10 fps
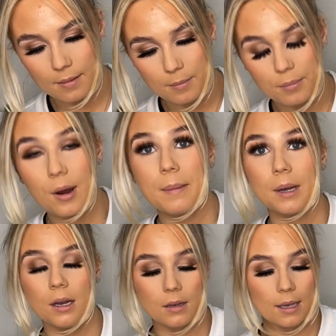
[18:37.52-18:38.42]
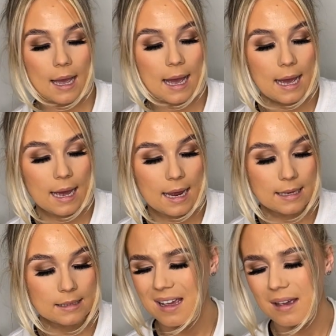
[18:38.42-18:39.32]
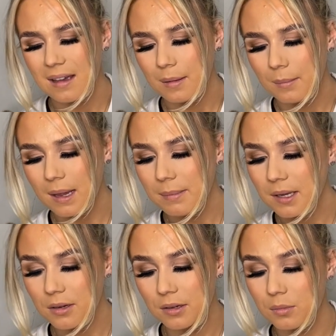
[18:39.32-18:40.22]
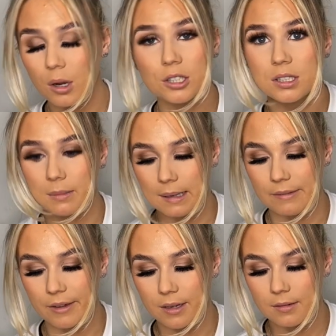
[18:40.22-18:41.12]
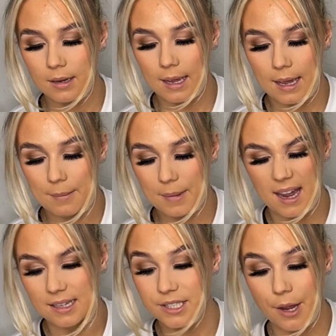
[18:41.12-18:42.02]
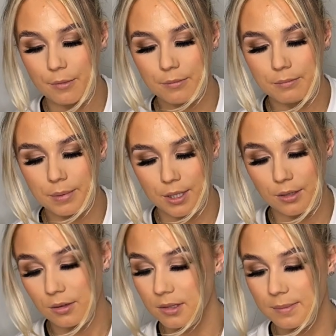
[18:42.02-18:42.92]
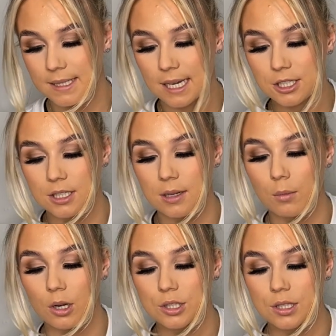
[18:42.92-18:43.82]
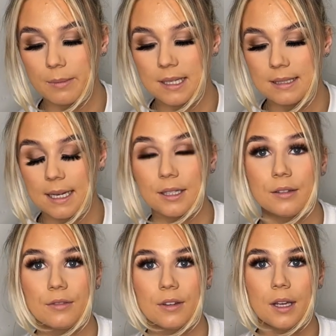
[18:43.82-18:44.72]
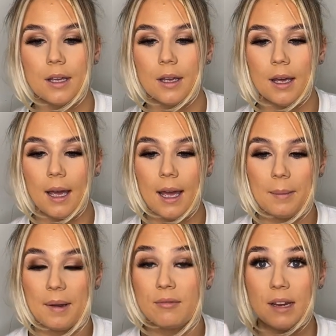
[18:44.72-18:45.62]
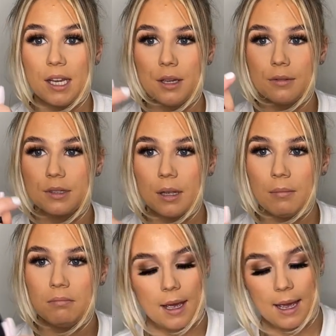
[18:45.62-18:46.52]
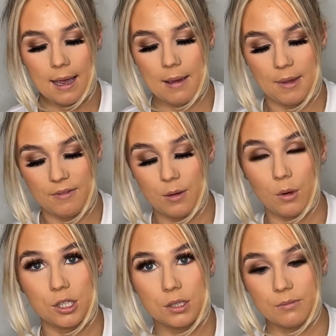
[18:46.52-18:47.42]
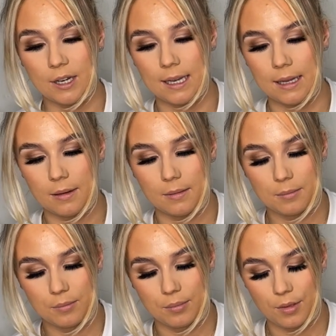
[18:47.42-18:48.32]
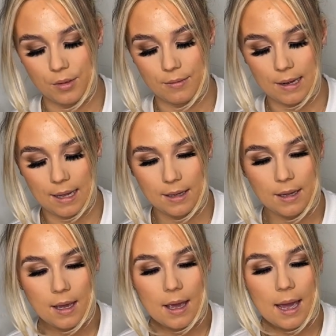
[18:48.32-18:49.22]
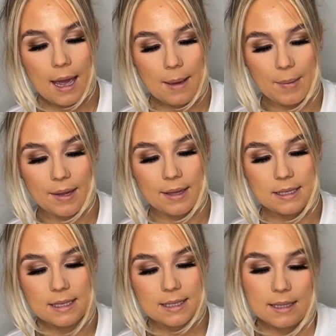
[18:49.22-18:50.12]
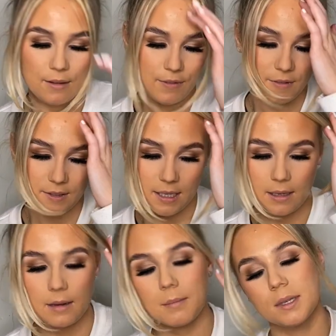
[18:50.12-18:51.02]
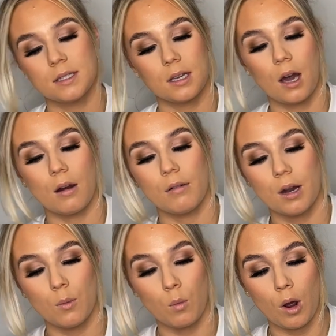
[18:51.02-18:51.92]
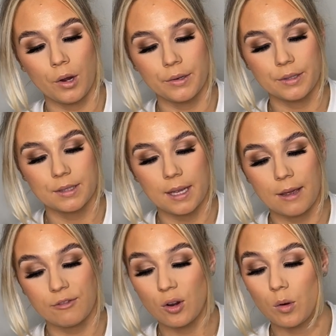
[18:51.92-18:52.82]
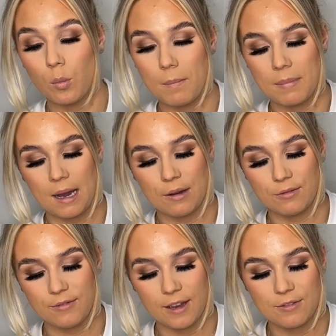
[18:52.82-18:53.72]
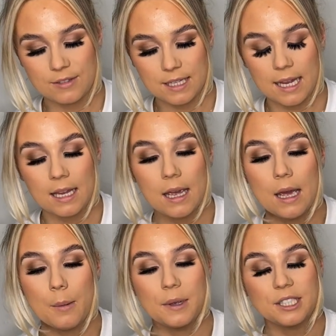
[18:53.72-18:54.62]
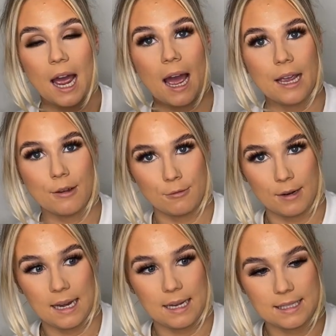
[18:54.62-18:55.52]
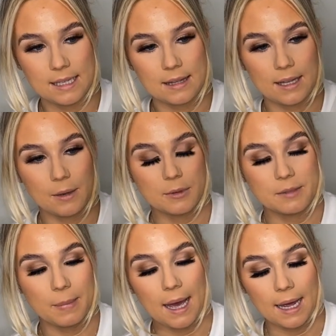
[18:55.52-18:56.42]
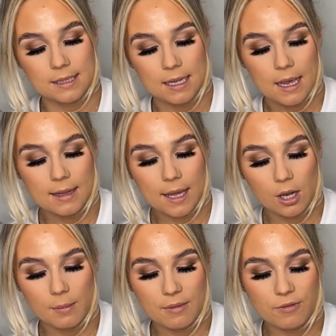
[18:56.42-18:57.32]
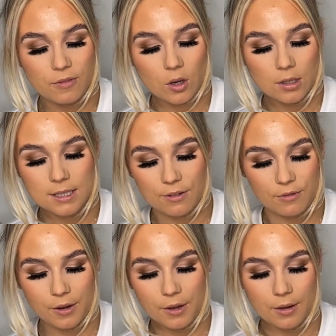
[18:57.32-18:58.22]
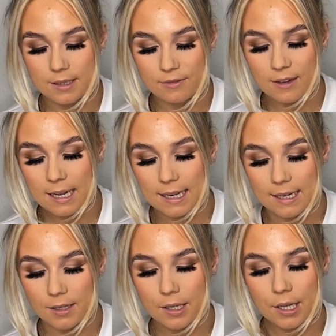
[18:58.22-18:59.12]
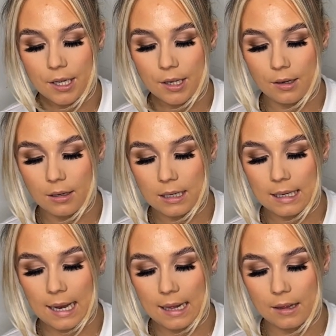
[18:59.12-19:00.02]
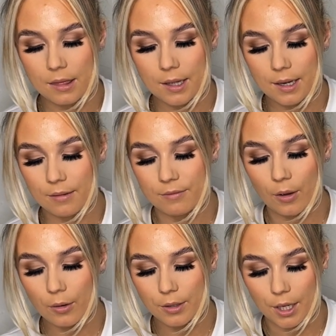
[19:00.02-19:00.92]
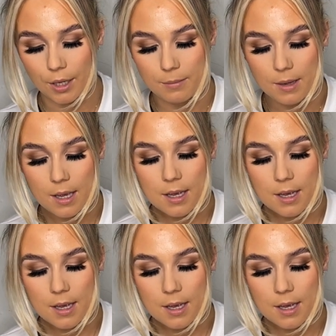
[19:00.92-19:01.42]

Primark, and maybe you could wash them even. I don't, but you could potentially wash them instead of and reuse them if you wash them really thoroughly. And this is the 15 mascara ones for £1.50, which I really didn't think was bad. They come in 4 different: define, curl, lengthen and volume.